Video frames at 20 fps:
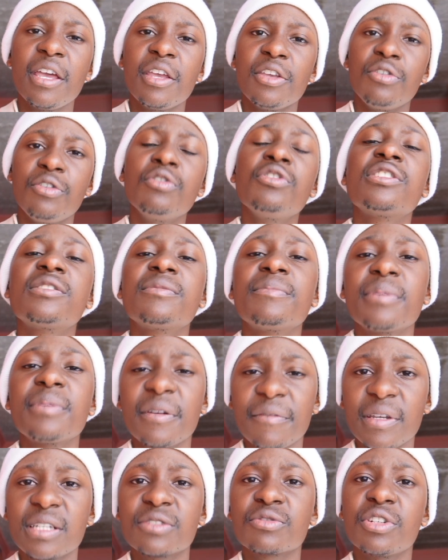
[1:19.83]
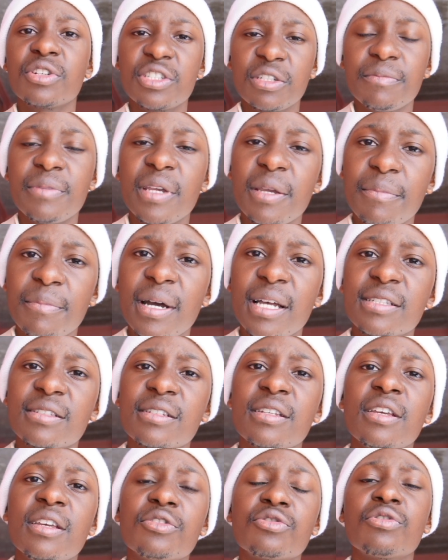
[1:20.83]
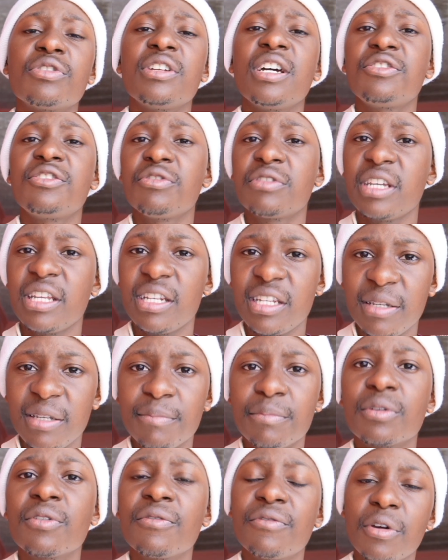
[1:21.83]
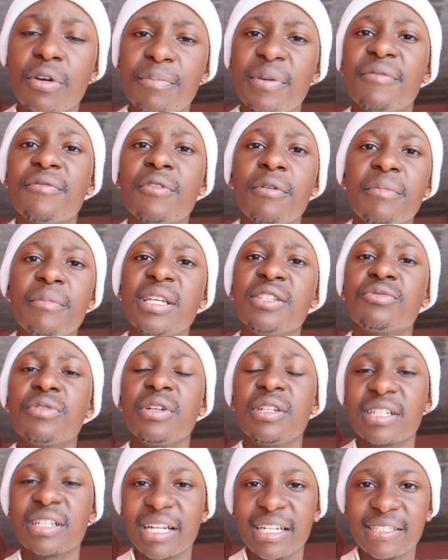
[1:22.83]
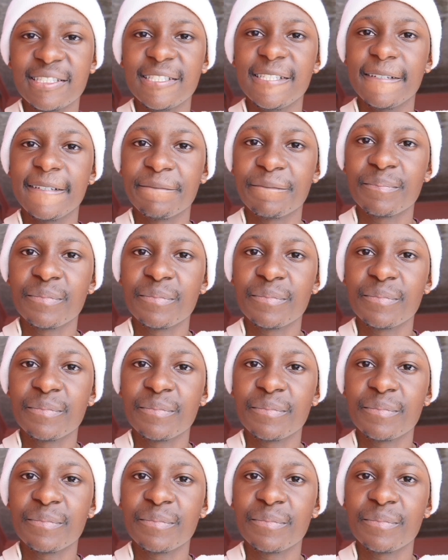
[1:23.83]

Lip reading: Use previous question papers so that you can improve your performance when writing.